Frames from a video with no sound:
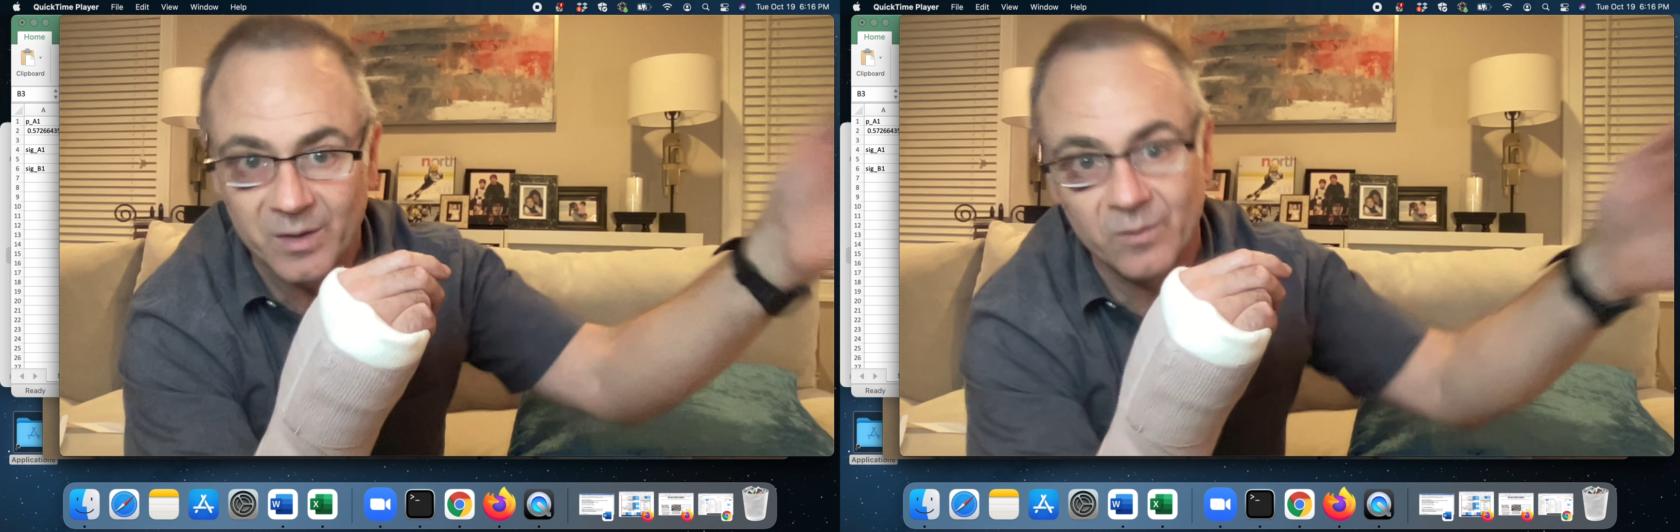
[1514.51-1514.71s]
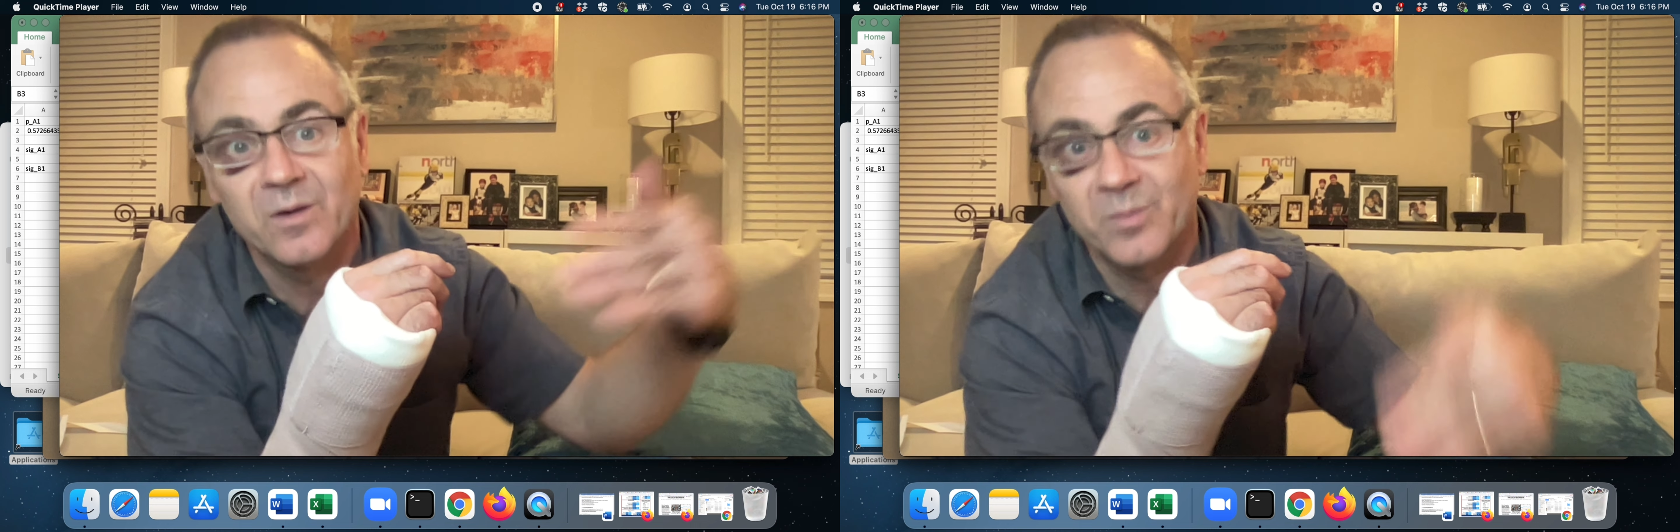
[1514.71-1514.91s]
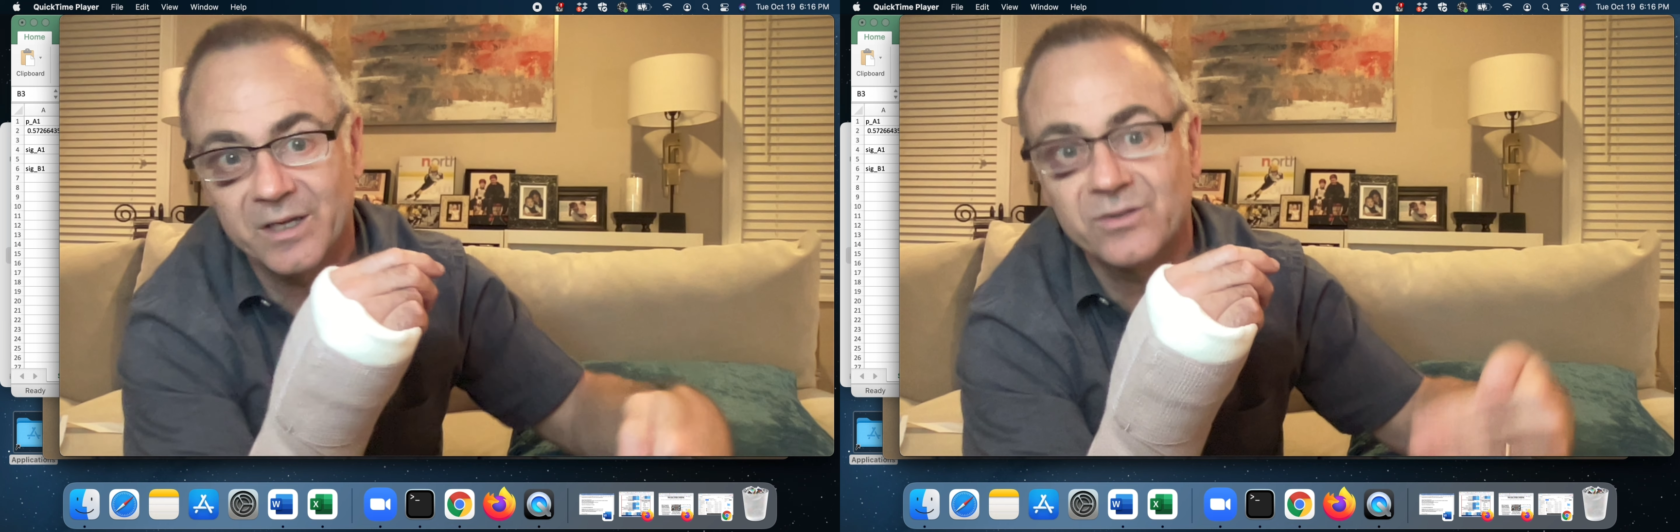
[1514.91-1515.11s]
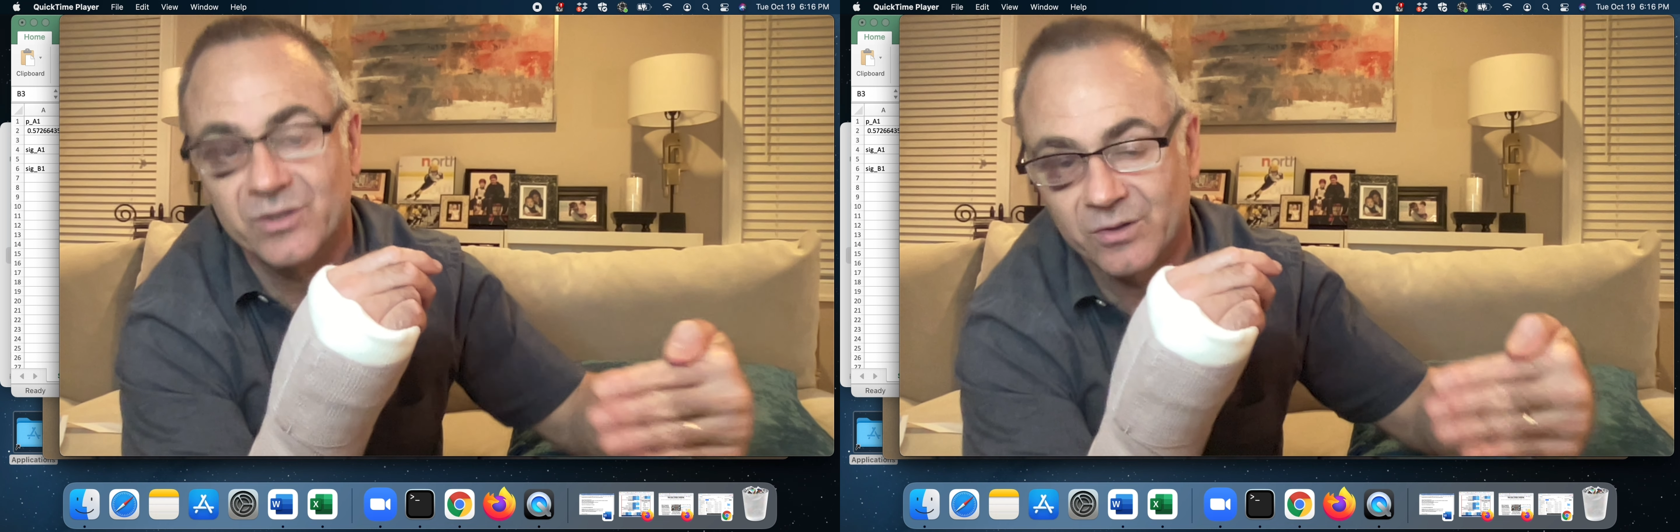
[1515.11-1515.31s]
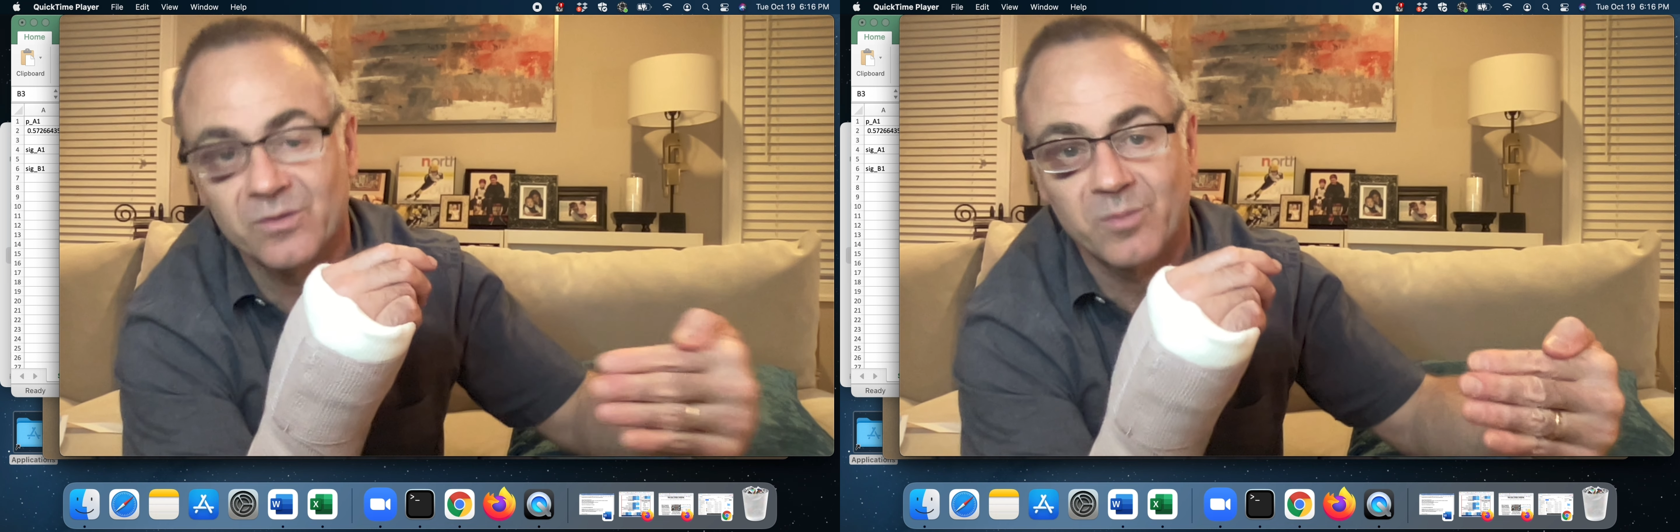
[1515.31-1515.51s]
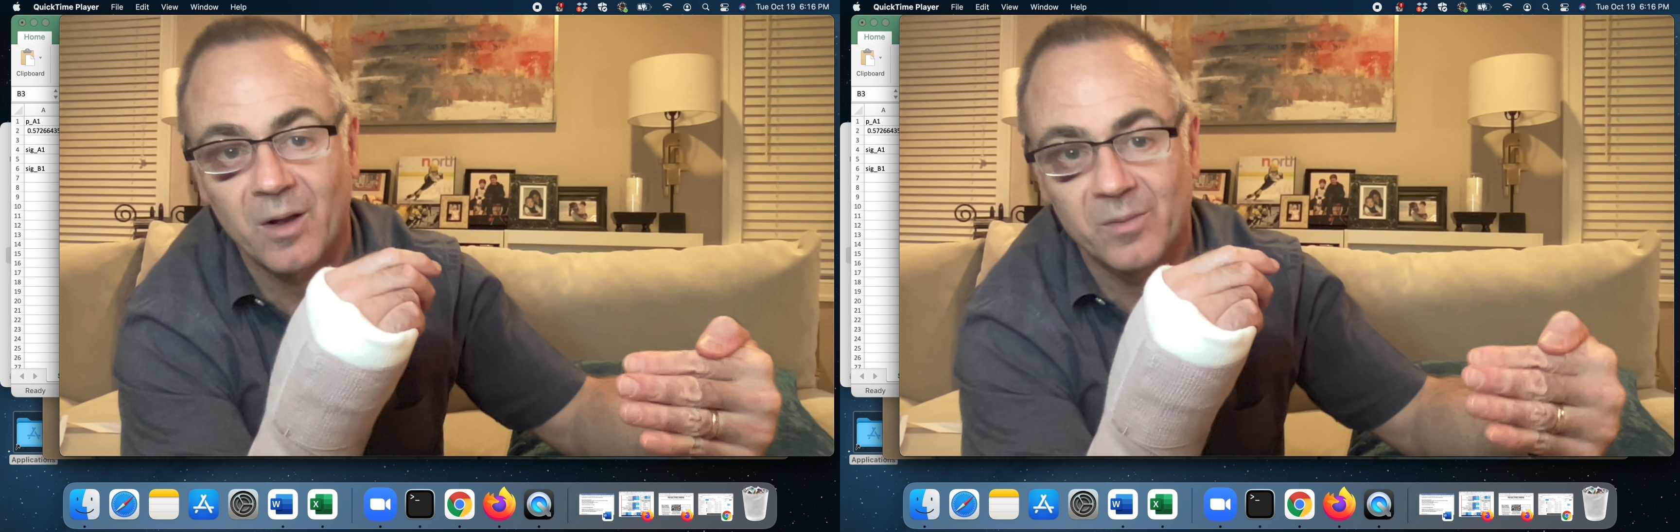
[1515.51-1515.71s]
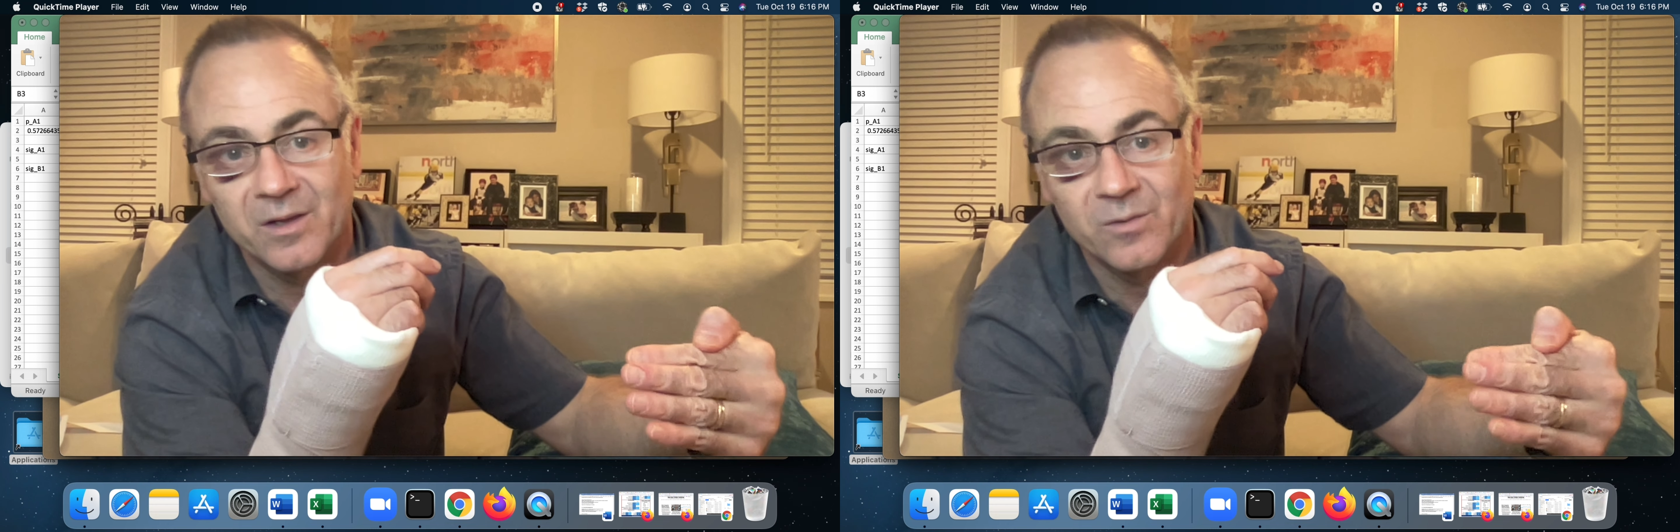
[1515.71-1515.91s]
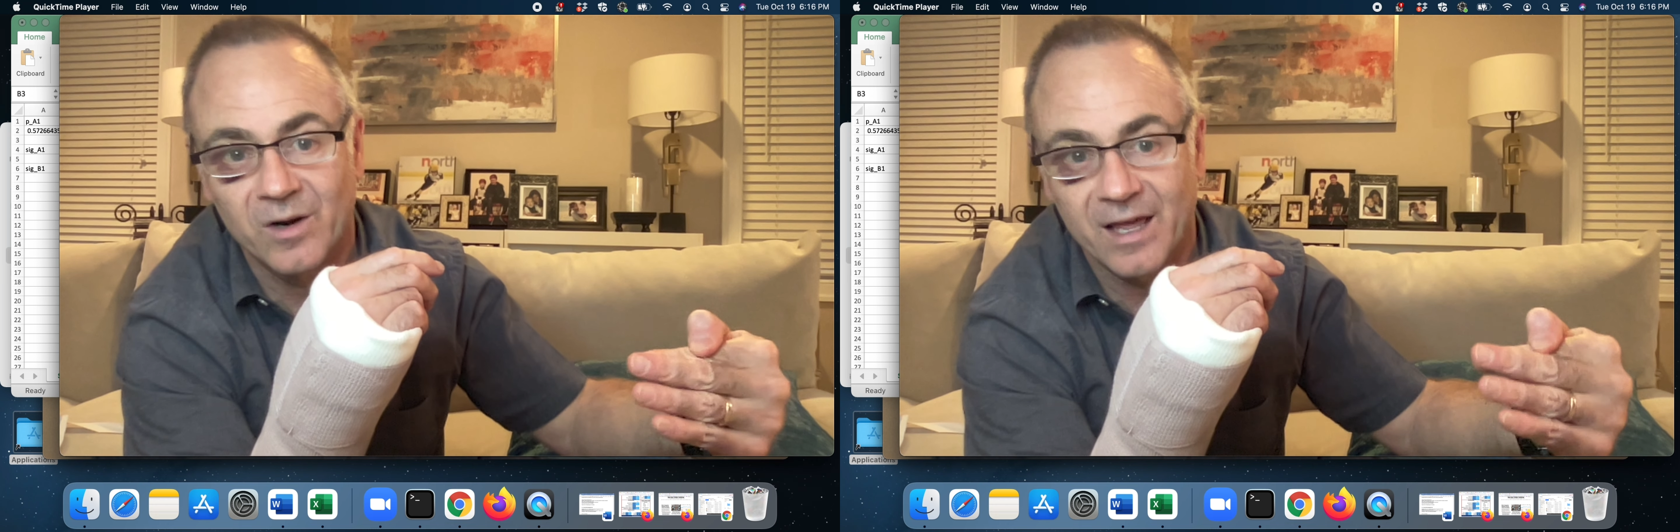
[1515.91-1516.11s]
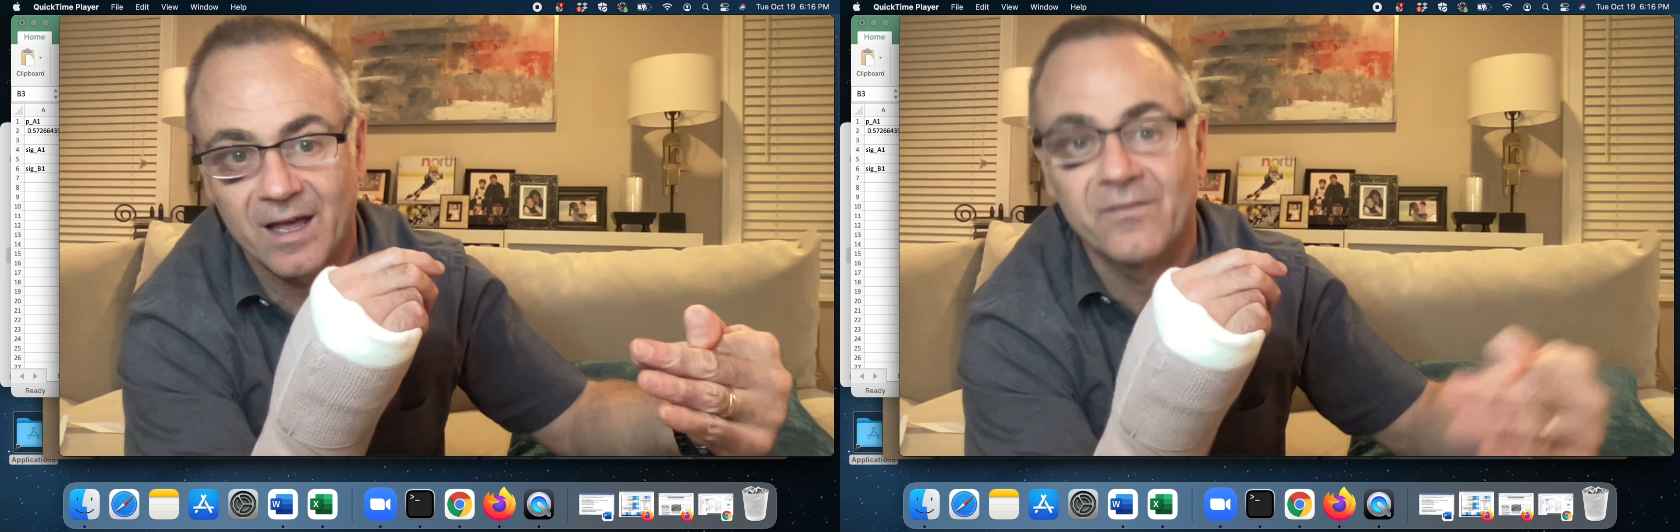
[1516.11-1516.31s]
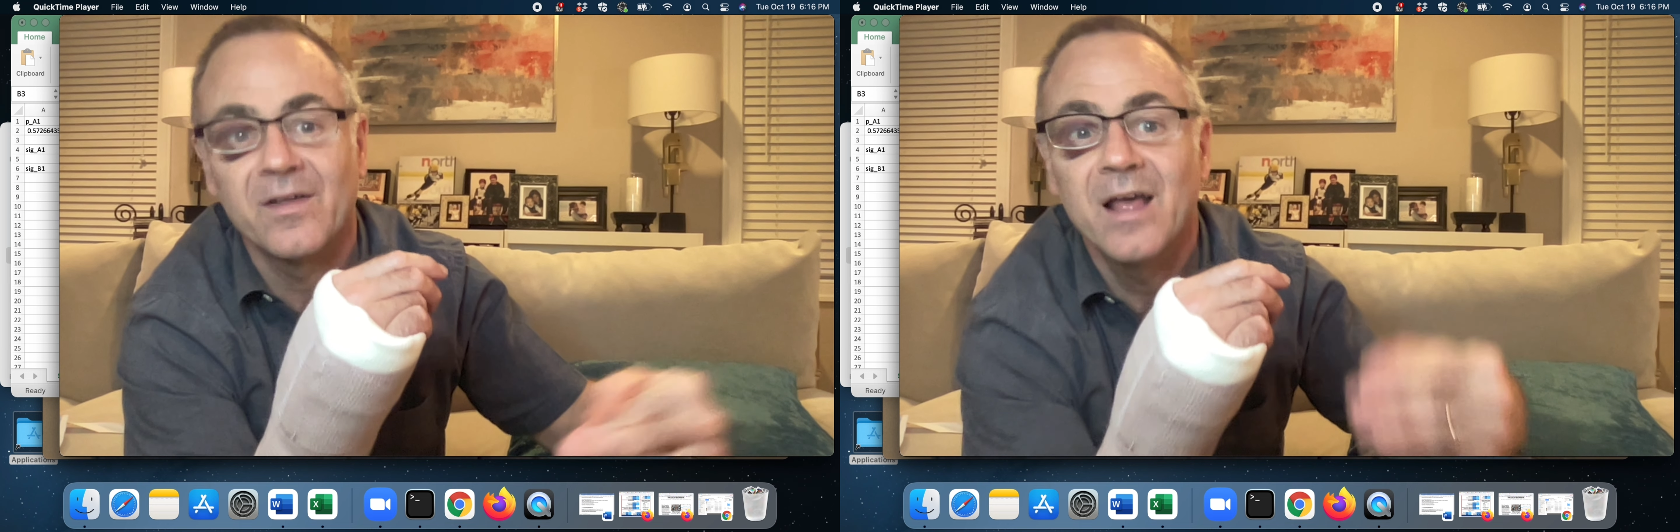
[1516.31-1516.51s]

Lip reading: B1, B2 with probably 1/2.